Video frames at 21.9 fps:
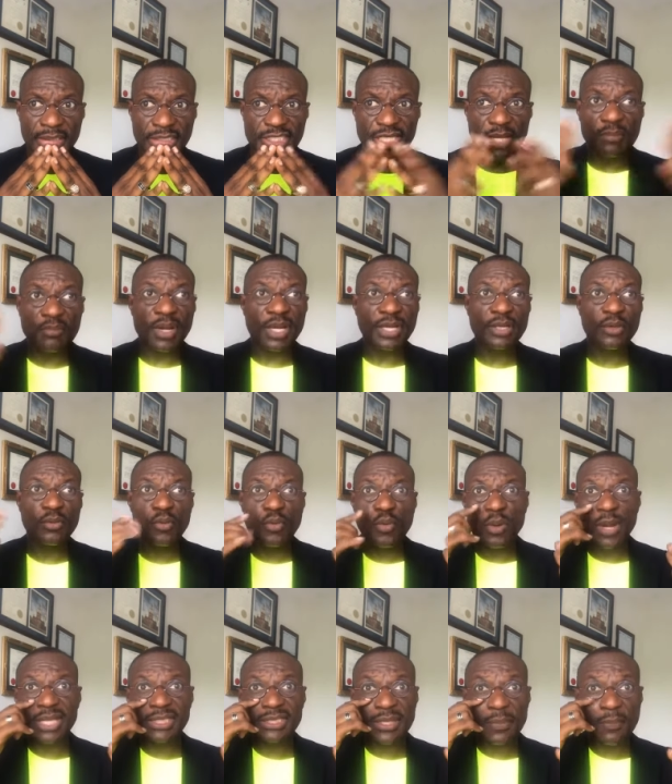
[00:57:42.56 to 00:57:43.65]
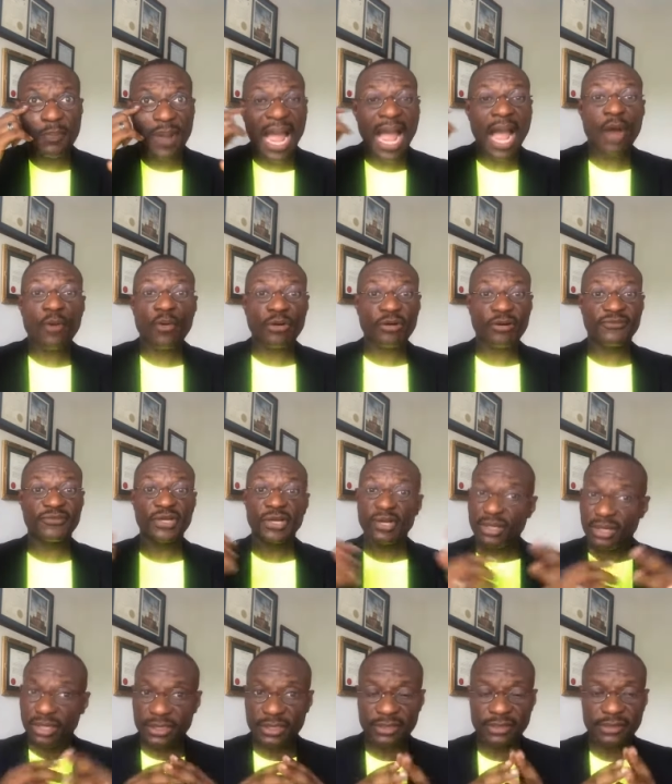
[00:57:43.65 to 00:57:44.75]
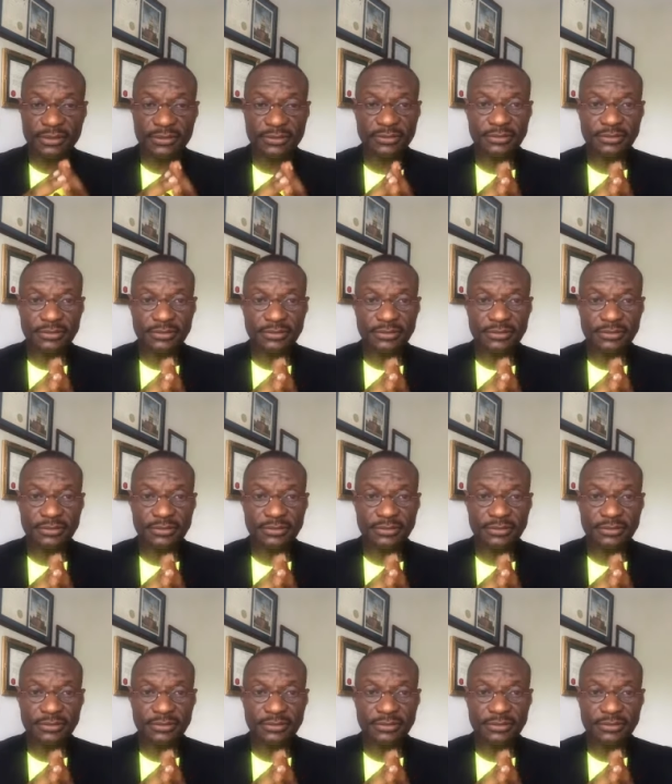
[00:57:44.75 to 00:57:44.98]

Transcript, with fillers: somebody who has the power of God.